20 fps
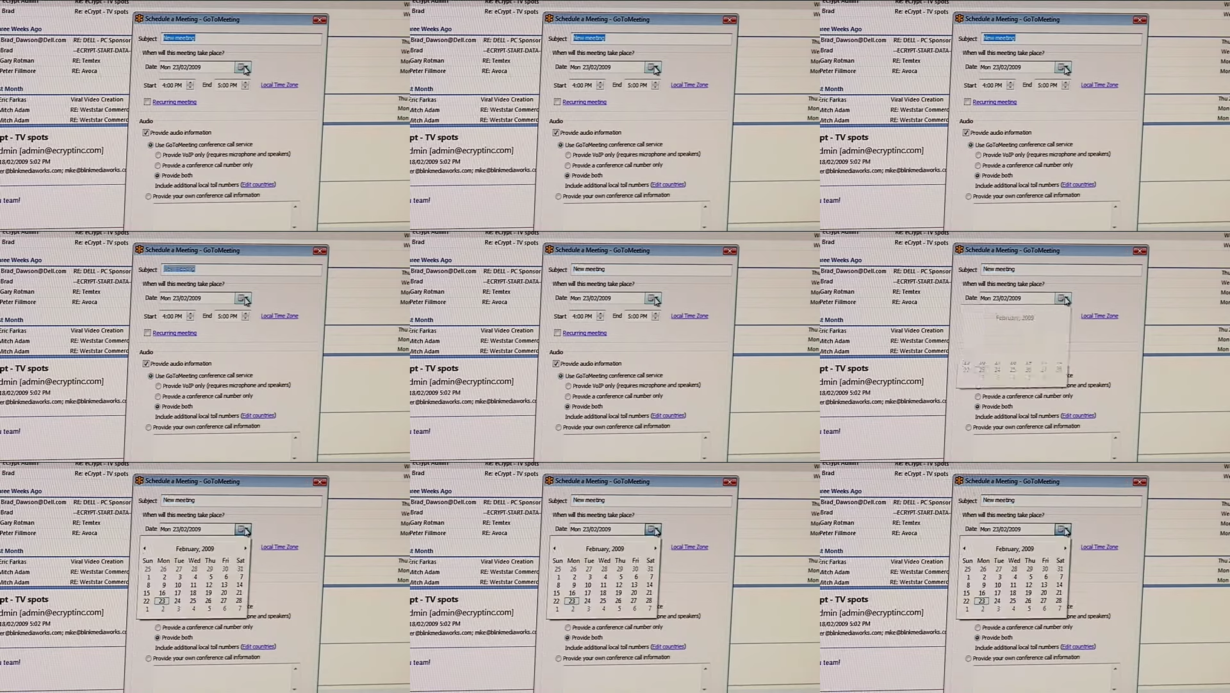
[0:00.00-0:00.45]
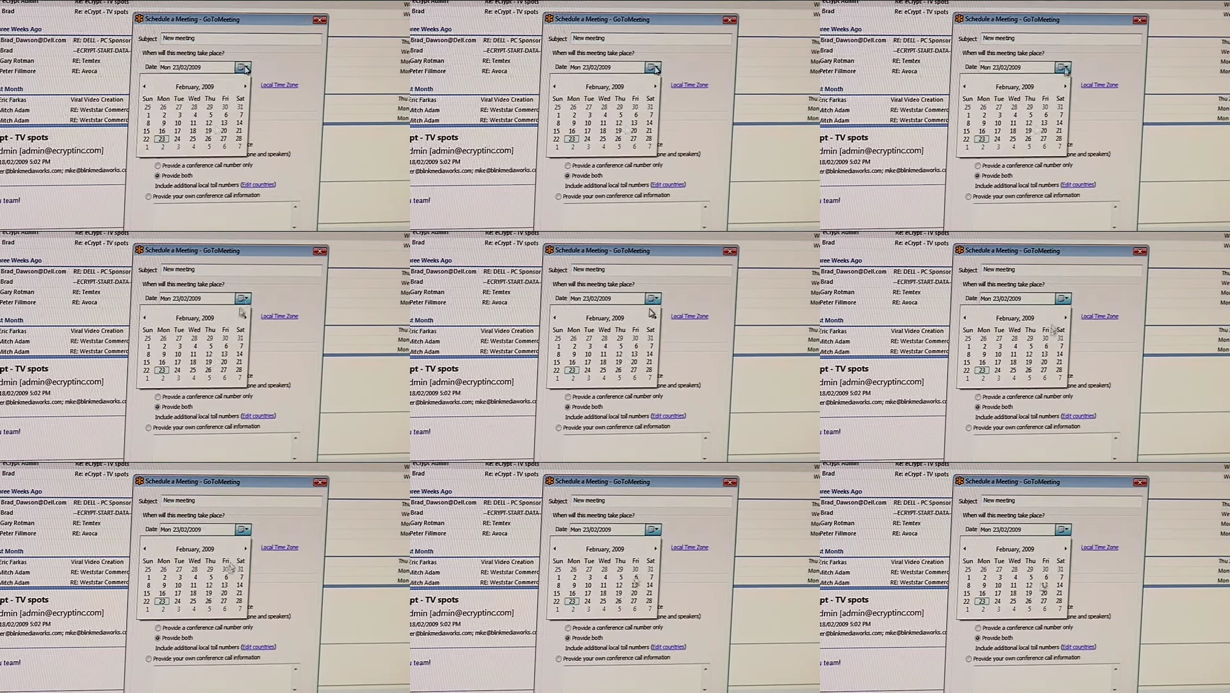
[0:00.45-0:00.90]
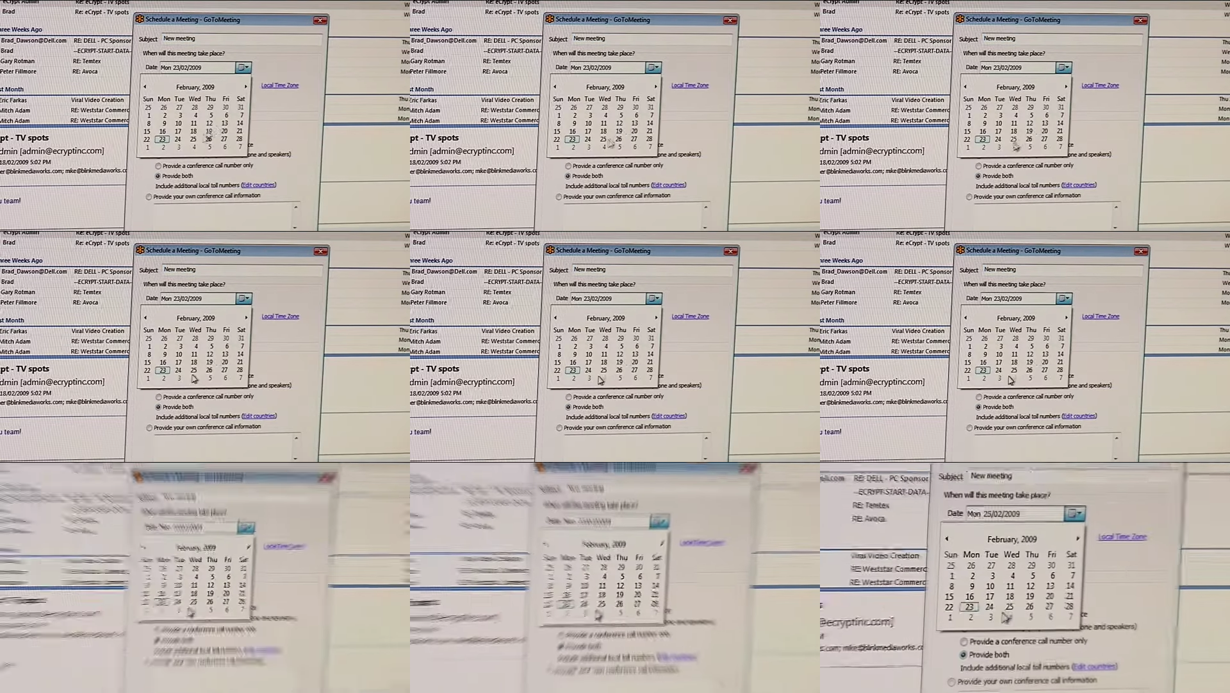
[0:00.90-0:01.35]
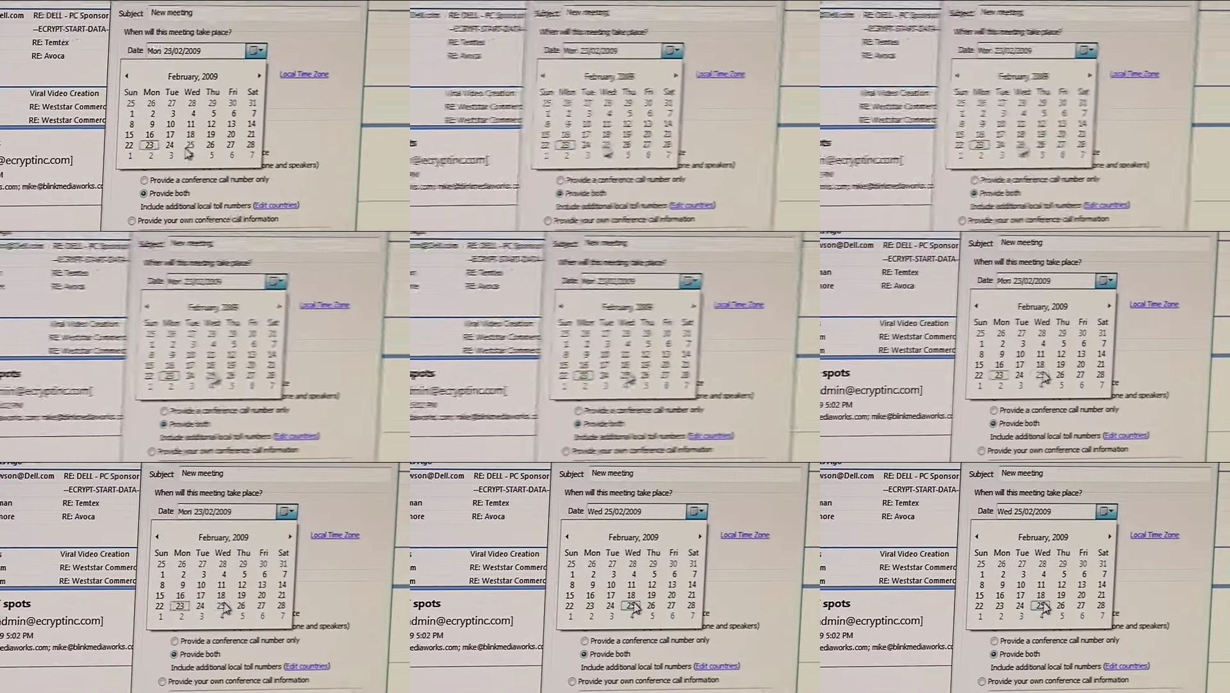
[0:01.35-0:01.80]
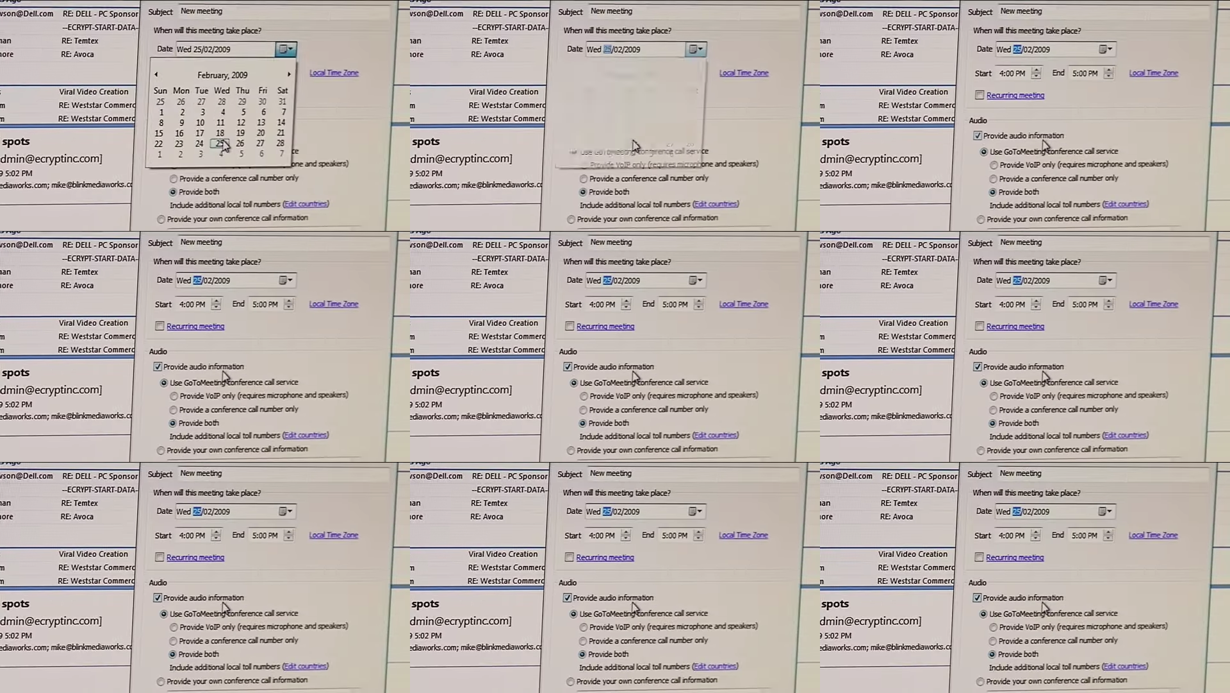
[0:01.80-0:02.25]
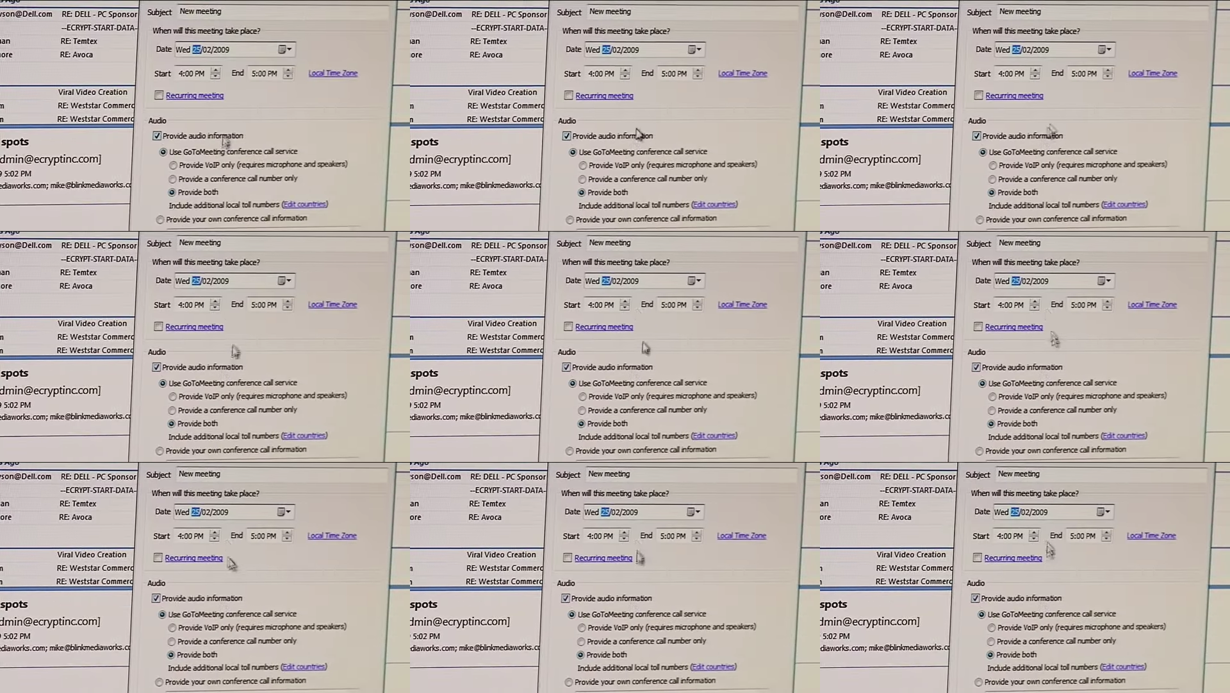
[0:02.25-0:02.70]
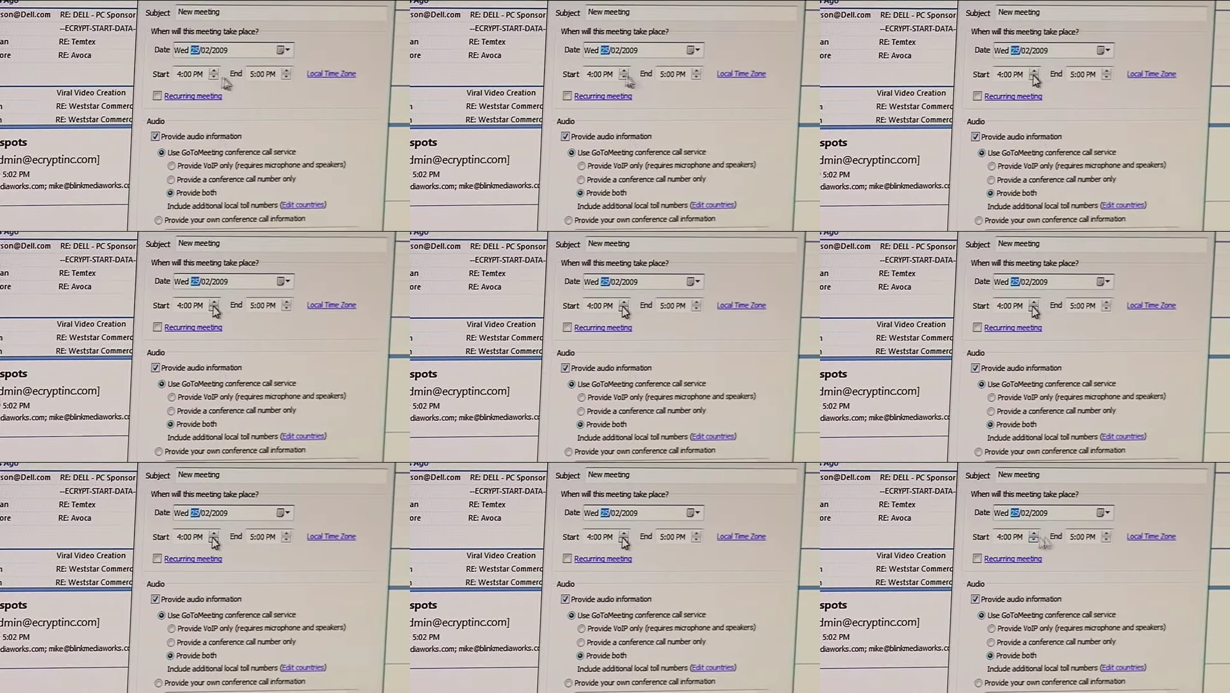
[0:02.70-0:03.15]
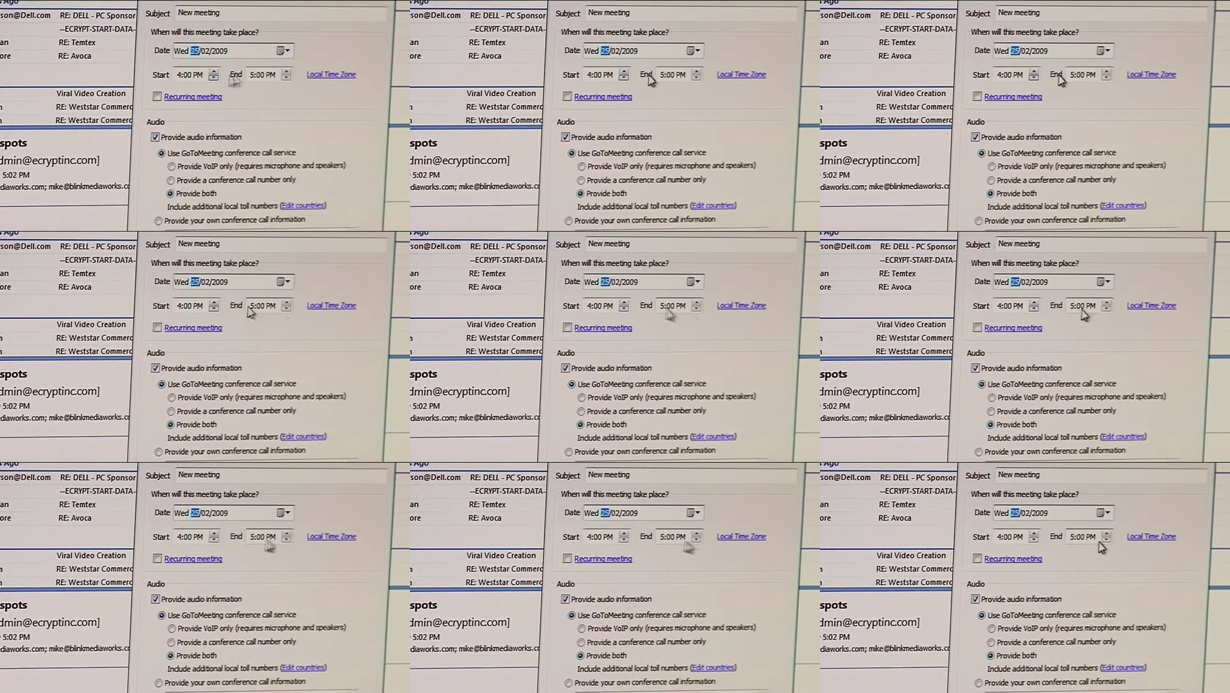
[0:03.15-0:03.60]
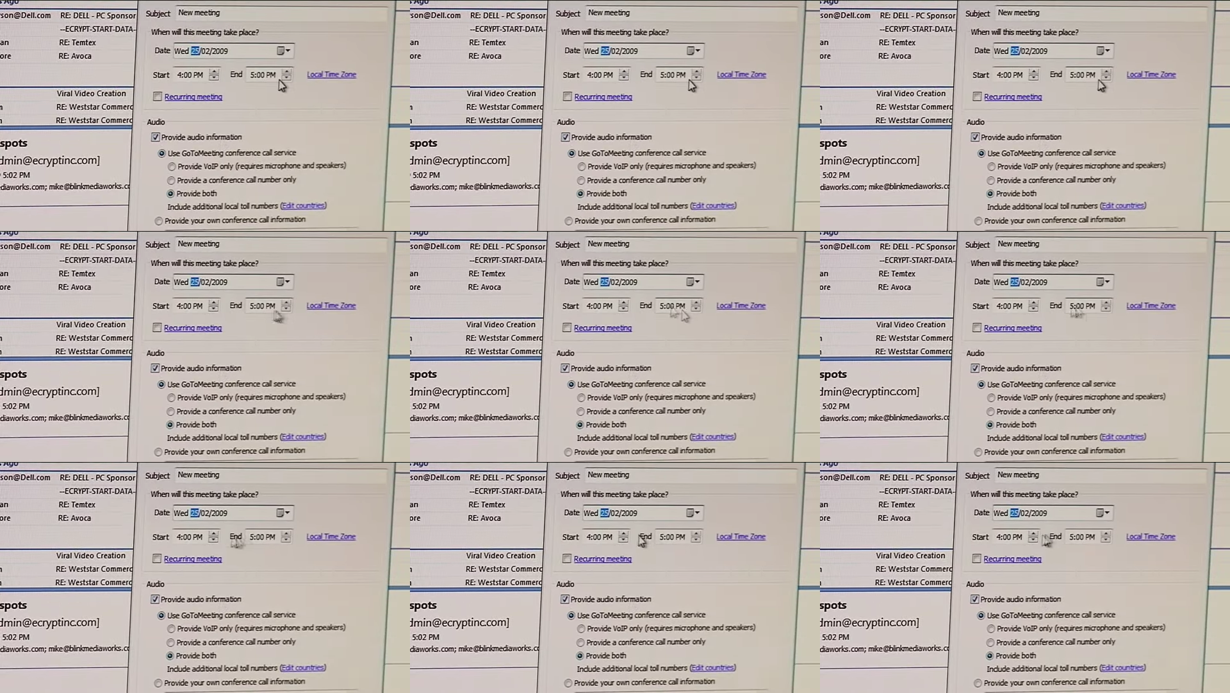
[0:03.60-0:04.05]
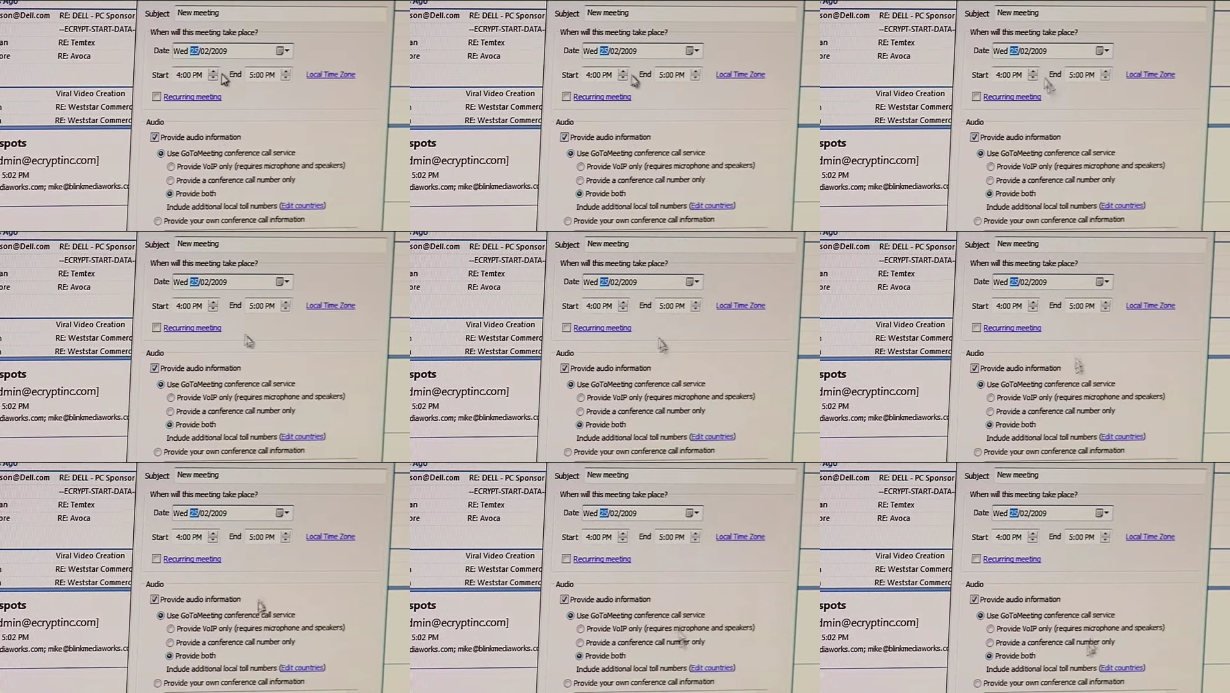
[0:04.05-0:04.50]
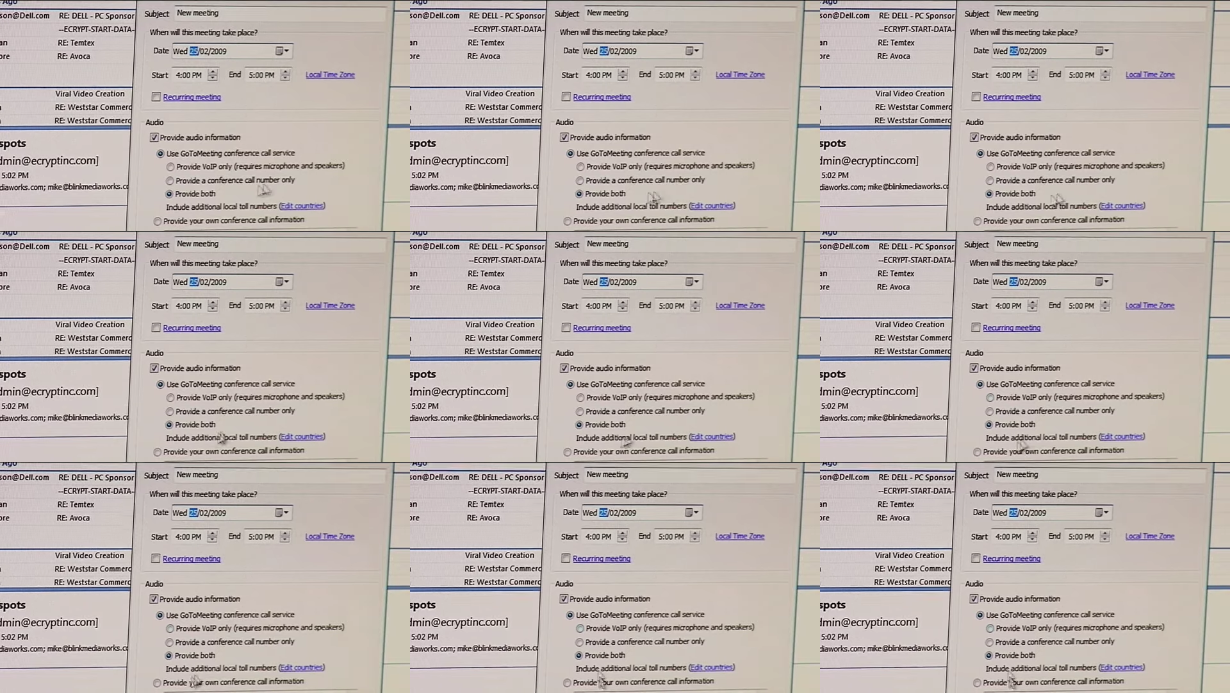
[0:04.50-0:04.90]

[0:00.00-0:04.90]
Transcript: (no speaker visible)